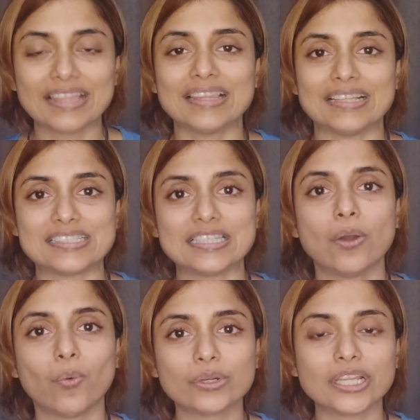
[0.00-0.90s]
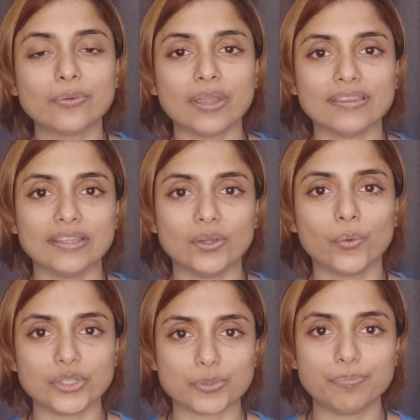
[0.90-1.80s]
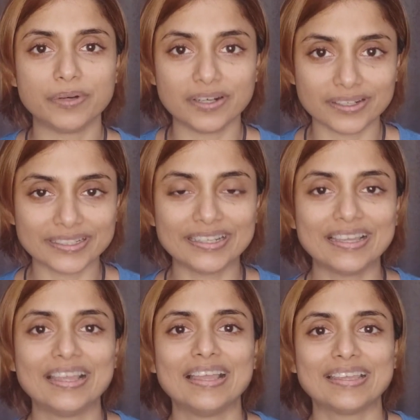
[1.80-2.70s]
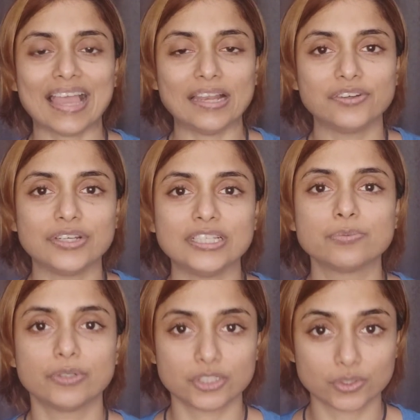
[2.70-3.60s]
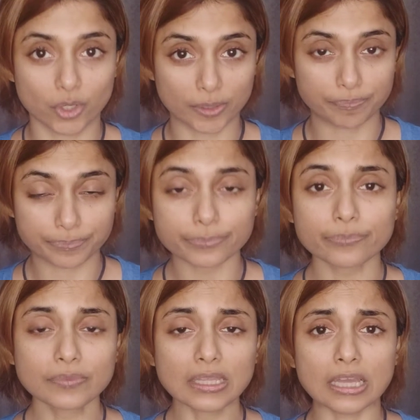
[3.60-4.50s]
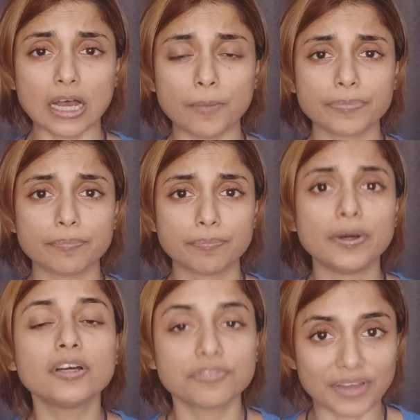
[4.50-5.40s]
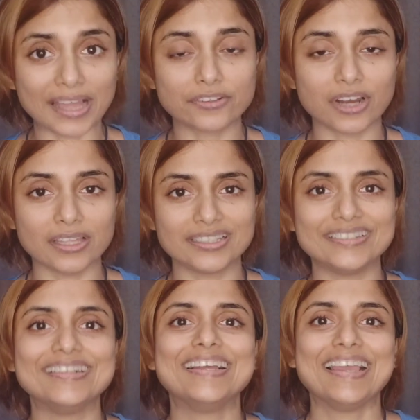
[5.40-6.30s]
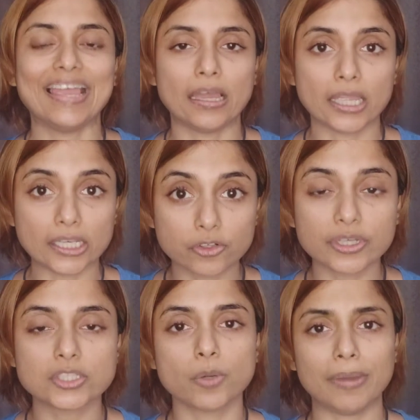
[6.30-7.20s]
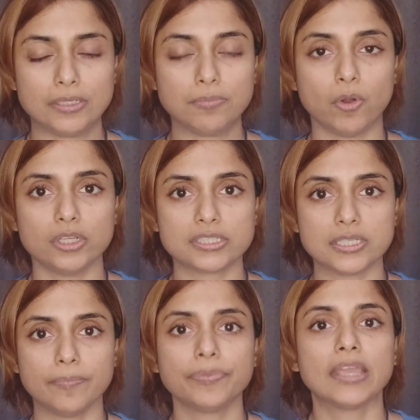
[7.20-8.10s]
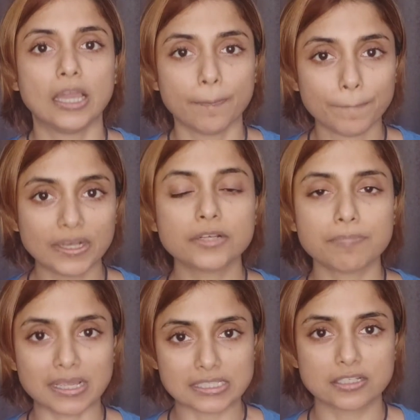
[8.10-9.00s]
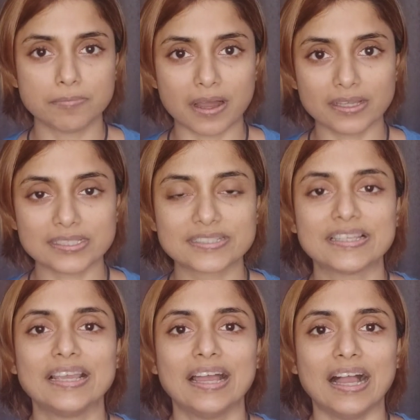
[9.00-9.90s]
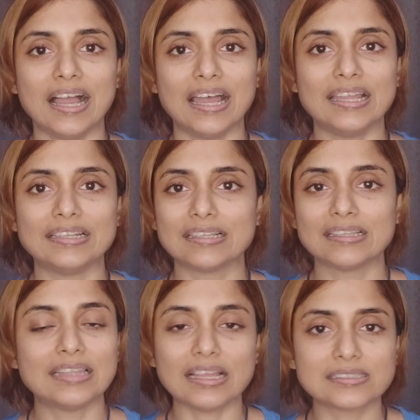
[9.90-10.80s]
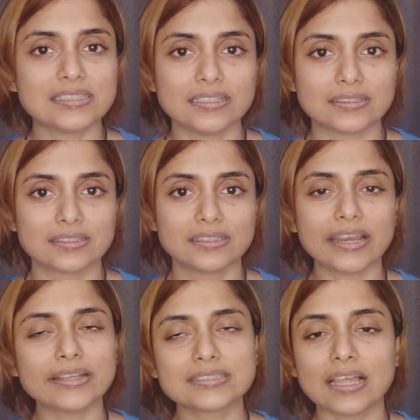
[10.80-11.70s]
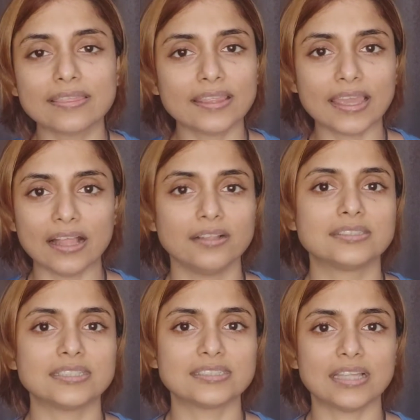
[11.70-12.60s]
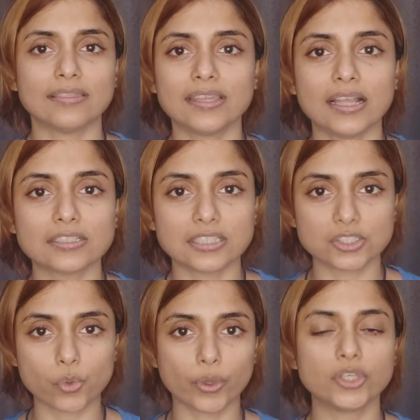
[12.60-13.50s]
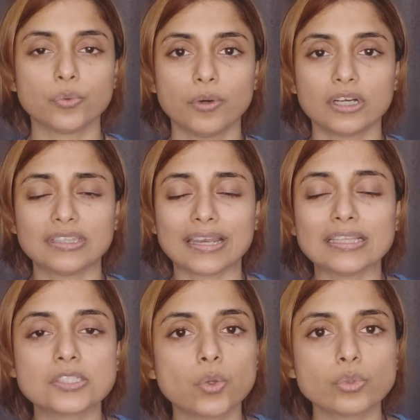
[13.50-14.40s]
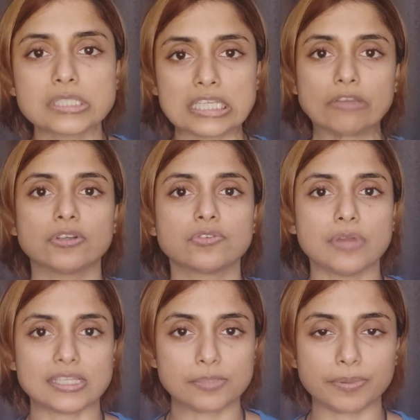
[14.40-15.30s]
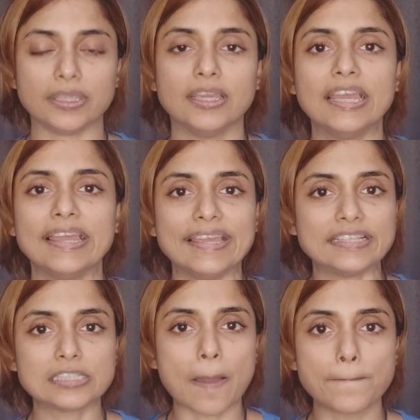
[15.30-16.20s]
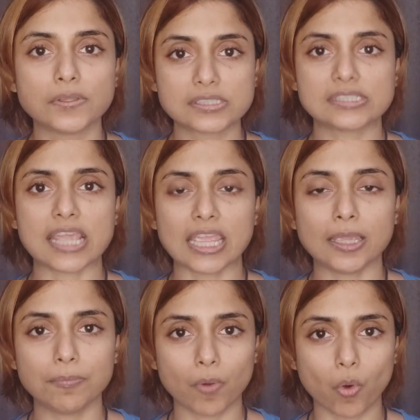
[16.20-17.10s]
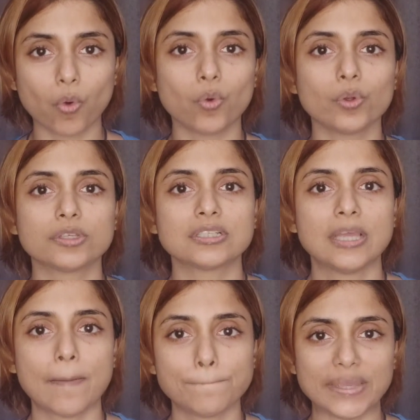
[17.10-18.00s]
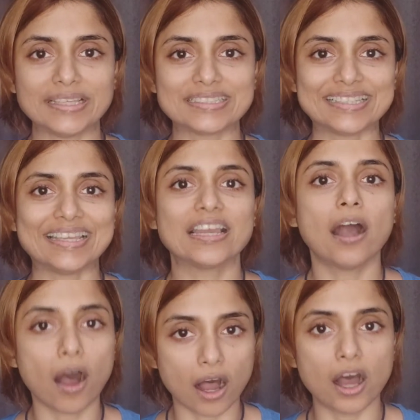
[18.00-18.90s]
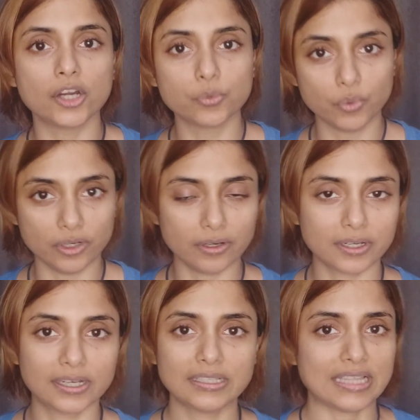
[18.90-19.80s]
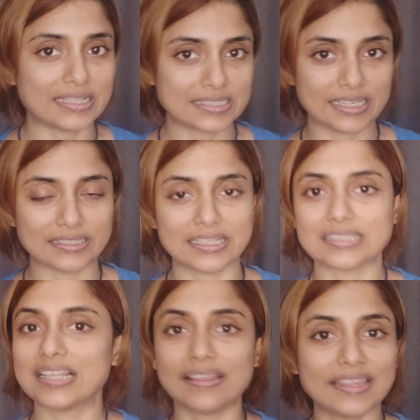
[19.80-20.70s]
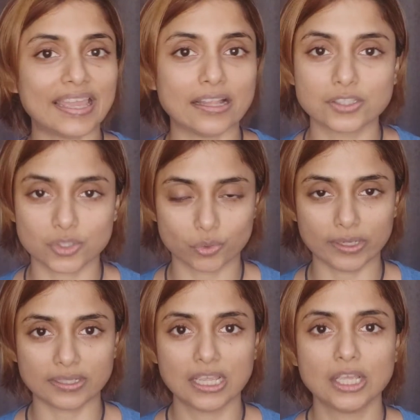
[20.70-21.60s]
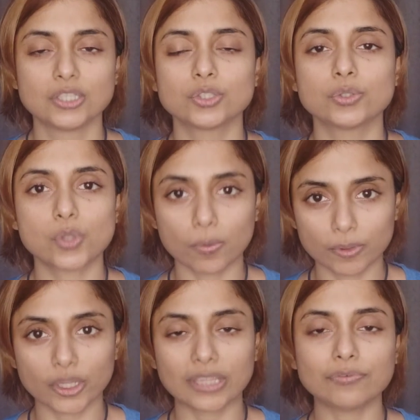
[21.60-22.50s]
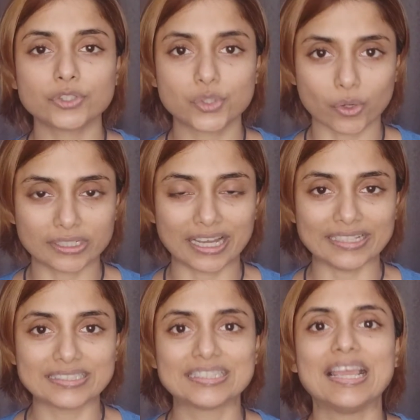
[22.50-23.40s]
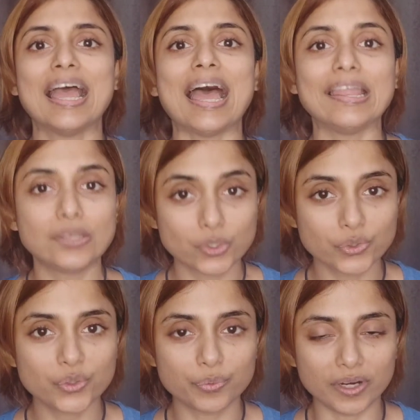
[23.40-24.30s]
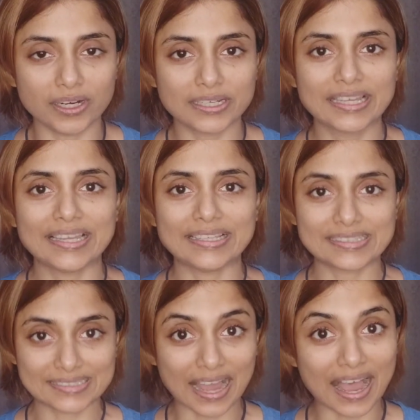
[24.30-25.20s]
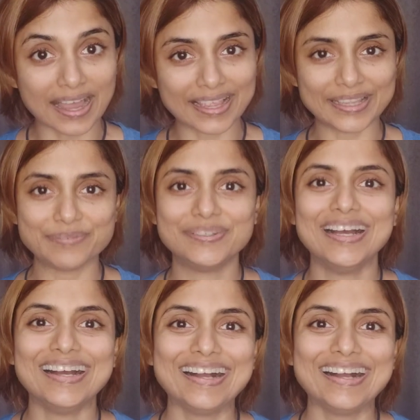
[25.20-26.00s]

That's the only way that you're going to burn calories, which is going to burn fat rather, increase your metabolism, build muscle mass. And that's it. There is nothing else. There's nothing else that's going to work. There is no secret recipe. It's same old basic hard work. That's it. There's nothing else to it. So stop looking for shortcuts and do the work. It's time.